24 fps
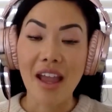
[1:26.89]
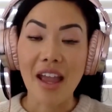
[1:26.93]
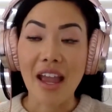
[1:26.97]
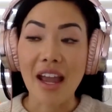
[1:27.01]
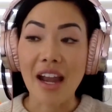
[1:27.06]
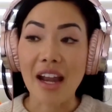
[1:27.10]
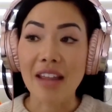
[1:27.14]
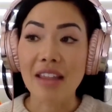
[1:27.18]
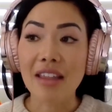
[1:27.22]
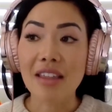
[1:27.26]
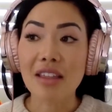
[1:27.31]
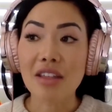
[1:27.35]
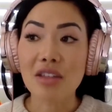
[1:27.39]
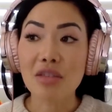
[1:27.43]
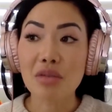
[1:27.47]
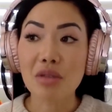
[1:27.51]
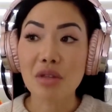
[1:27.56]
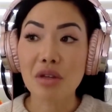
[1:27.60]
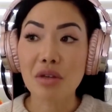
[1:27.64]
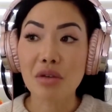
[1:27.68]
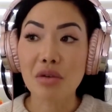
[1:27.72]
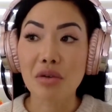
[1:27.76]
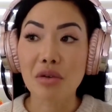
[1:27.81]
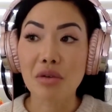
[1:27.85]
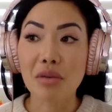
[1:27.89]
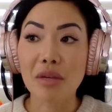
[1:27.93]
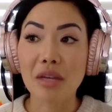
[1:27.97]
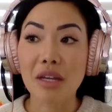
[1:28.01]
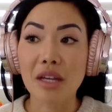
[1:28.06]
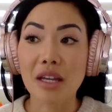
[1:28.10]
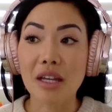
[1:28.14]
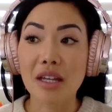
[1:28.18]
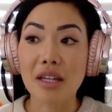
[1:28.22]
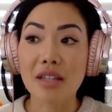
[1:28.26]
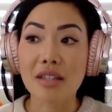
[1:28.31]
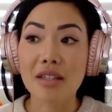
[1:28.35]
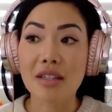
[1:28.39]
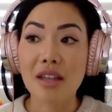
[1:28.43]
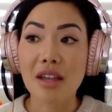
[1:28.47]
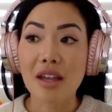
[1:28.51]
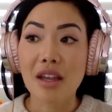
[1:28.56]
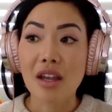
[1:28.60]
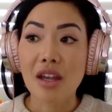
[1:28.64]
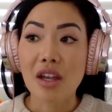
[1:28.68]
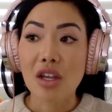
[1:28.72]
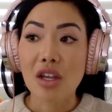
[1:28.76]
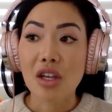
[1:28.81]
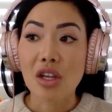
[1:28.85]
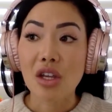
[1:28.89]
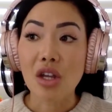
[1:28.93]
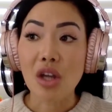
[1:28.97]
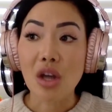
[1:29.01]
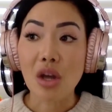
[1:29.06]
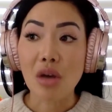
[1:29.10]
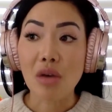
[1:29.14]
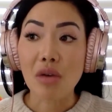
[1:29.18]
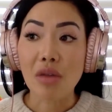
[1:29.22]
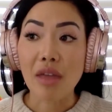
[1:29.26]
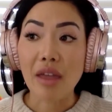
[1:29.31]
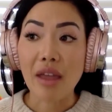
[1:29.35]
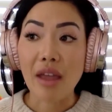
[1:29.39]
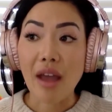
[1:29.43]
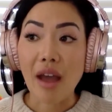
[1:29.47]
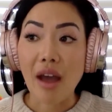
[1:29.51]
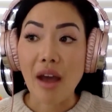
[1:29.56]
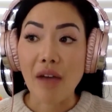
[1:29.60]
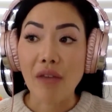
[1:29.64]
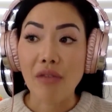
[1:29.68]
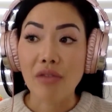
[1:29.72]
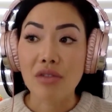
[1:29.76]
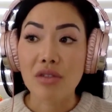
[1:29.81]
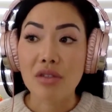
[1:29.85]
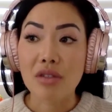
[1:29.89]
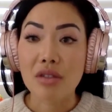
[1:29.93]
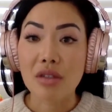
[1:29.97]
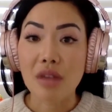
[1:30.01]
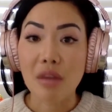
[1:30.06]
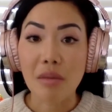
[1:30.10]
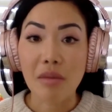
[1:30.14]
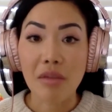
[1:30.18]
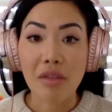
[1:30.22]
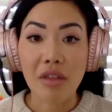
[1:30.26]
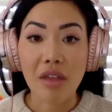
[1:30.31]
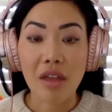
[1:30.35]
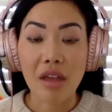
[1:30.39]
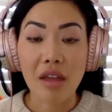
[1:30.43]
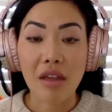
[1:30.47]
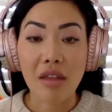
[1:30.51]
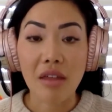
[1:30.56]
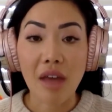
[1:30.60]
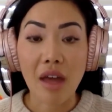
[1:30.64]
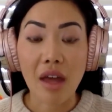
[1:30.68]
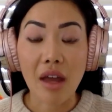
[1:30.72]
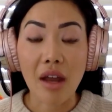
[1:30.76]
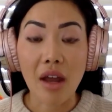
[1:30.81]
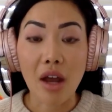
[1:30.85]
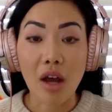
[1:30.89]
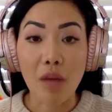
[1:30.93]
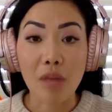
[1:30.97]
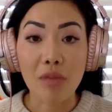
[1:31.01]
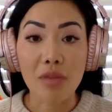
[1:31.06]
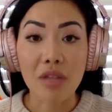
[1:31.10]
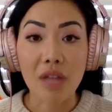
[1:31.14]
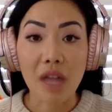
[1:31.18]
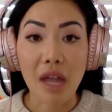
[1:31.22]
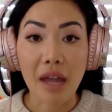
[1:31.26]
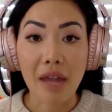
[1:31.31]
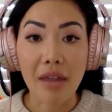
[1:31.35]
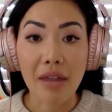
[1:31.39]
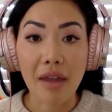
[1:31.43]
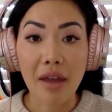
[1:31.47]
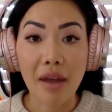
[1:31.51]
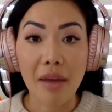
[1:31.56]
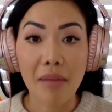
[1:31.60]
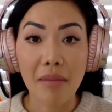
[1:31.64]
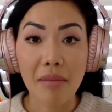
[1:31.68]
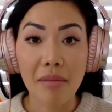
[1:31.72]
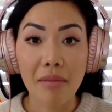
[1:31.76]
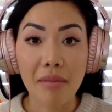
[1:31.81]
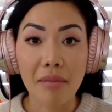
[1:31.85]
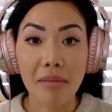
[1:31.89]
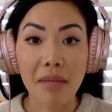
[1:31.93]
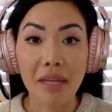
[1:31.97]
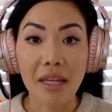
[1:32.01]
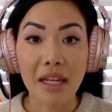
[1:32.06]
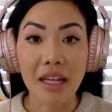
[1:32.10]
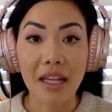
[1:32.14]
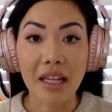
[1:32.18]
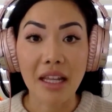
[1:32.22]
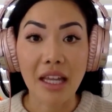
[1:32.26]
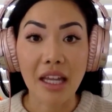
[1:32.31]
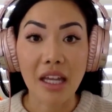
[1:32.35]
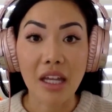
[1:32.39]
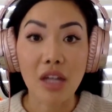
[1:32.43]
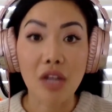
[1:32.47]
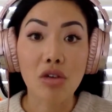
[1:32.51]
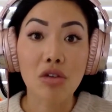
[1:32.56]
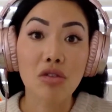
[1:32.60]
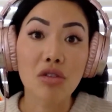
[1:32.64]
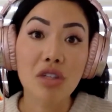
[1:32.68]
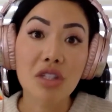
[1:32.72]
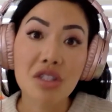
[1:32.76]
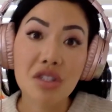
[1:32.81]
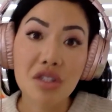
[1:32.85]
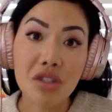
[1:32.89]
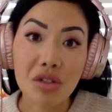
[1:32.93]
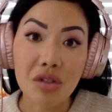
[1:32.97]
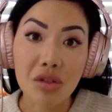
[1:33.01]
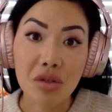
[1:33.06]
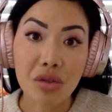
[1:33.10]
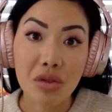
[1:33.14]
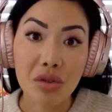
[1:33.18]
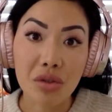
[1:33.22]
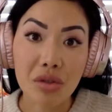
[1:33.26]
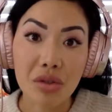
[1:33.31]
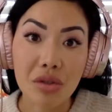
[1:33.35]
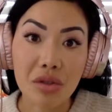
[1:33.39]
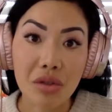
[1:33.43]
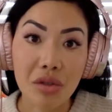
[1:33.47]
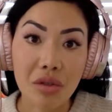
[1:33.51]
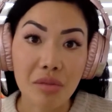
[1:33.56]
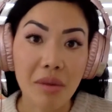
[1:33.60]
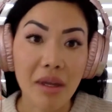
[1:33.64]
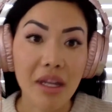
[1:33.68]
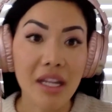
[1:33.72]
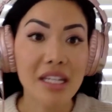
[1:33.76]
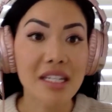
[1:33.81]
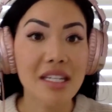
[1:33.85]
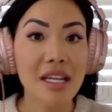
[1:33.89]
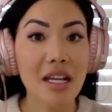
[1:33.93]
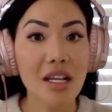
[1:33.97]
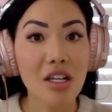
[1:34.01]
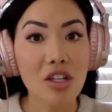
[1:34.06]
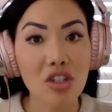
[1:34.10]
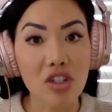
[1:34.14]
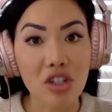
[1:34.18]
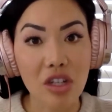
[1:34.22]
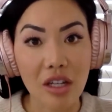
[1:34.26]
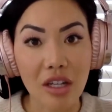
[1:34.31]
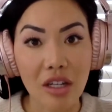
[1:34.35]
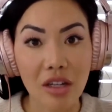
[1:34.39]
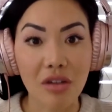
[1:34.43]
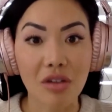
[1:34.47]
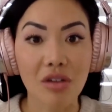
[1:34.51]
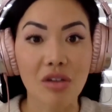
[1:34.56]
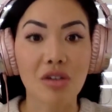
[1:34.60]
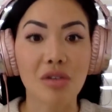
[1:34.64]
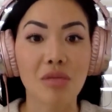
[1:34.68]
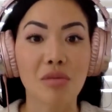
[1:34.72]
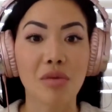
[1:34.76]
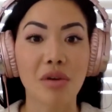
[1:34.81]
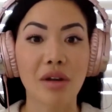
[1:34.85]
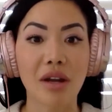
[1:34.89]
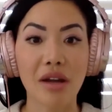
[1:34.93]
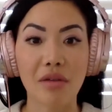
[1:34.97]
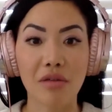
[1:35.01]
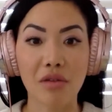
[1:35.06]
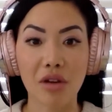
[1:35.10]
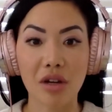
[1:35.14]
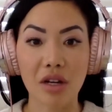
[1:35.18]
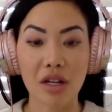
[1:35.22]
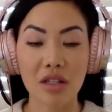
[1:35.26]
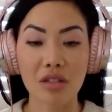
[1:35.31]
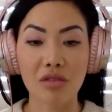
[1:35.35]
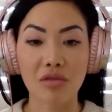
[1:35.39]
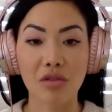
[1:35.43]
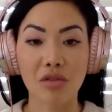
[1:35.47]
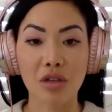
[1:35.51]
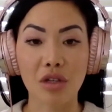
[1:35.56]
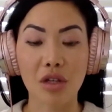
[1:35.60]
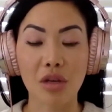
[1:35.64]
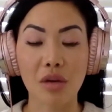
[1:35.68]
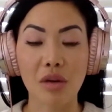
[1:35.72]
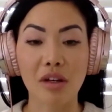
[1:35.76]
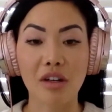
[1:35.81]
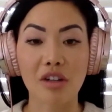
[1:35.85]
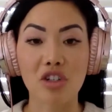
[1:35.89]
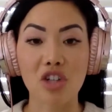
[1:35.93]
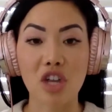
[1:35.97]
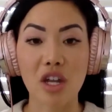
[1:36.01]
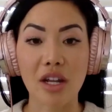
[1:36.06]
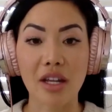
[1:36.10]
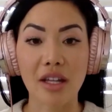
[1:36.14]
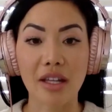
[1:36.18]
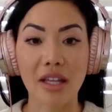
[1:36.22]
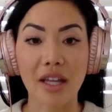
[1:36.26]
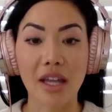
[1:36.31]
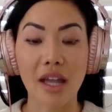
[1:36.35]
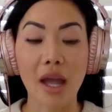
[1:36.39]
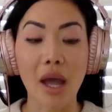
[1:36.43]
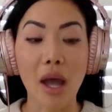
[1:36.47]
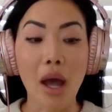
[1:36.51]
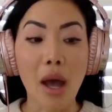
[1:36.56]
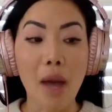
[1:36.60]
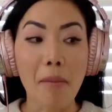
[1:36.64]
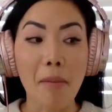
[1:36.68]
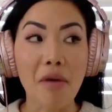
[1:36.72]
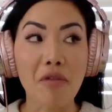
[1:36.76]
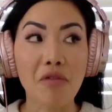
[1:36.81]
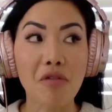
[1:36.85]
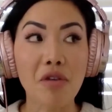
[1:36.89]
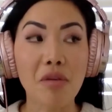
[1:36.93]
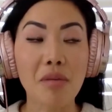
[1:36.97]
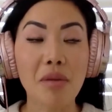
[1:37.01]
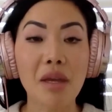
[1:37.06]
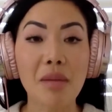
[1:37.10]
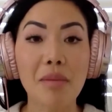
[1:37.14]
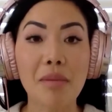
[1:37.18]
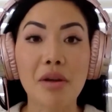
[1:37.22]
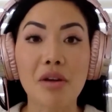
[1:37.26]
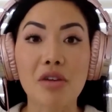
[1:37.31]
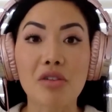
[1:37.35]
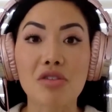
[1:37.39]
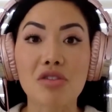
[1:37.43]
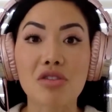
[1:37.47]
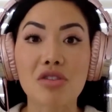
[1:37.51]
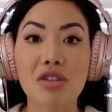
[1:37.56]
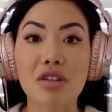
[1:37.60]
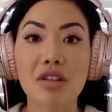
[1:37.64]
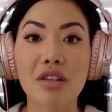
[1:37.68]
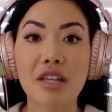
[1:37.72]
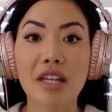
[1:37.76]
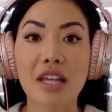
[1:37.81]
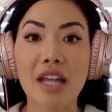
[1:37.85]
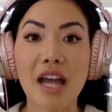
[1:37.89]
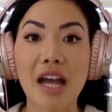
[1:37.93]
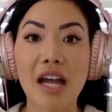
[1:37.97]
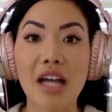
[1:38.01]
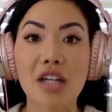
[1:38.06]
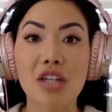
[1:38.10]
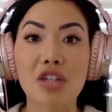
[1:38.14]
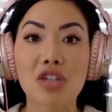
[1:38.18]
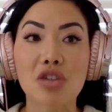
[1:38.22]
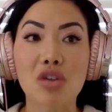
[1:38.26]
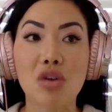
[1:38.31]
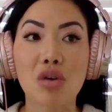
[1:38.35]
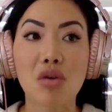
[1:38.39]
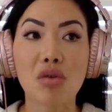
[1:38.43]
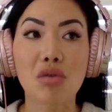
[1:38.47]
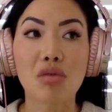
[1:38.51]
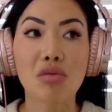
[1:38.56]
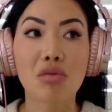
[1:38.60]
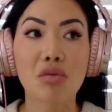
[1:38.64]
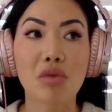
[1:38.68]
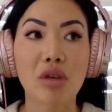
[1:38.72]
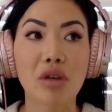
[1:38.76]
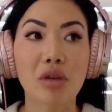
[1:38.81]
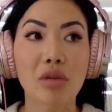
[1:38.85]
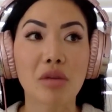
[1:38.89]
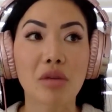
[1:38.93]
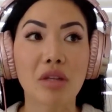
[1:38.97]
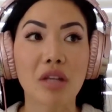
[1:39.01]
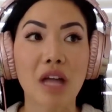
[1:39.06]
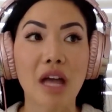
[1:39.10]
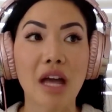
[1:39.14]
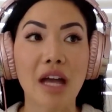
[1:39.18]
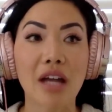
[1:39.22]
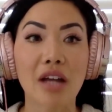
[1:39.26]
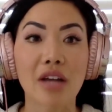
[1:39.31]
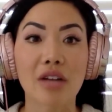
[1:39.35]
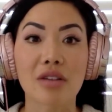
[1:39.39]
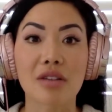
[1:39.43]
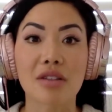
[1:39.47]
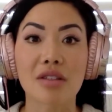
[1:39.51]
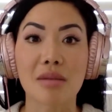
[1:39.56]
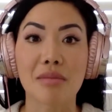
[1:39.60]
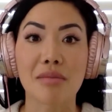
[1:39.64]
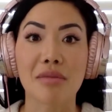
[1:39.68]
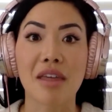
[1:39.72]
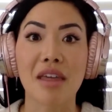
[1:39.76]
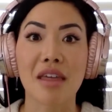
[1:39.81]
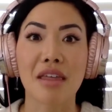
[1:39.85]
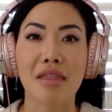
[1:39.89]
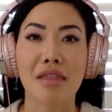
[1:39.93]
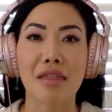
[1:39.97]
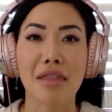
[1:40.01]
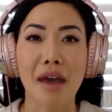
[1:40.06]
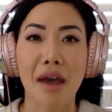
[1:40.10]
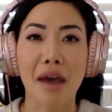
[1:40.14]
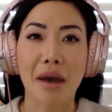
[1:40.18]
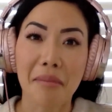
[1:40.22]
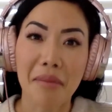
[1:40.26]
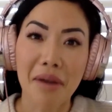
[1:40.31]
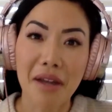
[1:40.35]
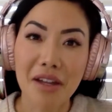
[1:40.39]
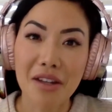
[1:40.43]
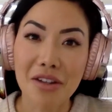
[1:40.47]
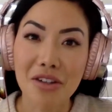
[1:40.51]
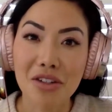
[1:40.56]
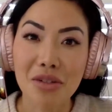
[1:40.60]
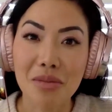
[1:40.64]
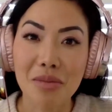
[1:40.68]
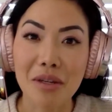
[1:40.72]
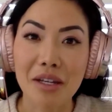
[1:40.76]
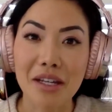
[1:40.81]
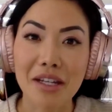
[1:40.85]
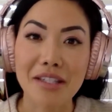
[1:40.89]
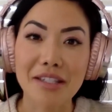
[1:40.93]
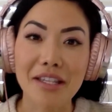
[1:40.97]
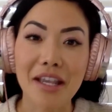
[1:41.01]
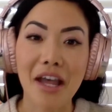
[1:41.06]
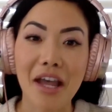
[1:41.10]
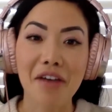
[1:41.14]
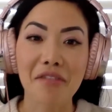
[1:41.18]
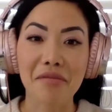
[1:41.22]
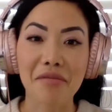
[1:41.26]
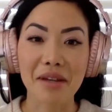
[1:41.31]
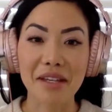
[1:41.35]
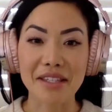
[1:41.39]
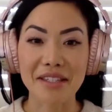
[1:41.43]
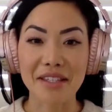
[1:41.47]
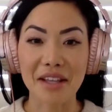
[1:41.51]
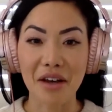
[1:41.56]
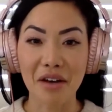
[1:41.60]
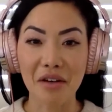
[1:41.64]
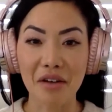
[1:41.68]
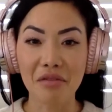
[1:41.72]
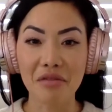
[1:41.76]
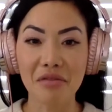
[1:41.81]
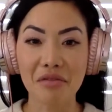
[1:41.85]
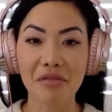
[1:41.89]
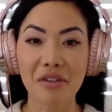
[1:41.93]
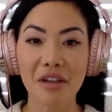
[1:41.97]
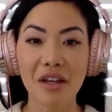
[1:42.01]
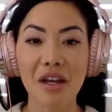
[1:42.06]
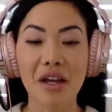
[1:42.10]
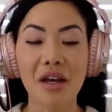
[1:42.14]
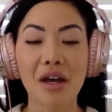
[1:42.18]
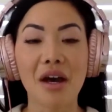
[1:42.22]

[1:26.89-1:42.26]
And I think that's really cool because they have something that helps guide them, meaning like crystals or meditation or whatever it is for you energetically. But for me personally, I don't want to rely on something that much because I have myself.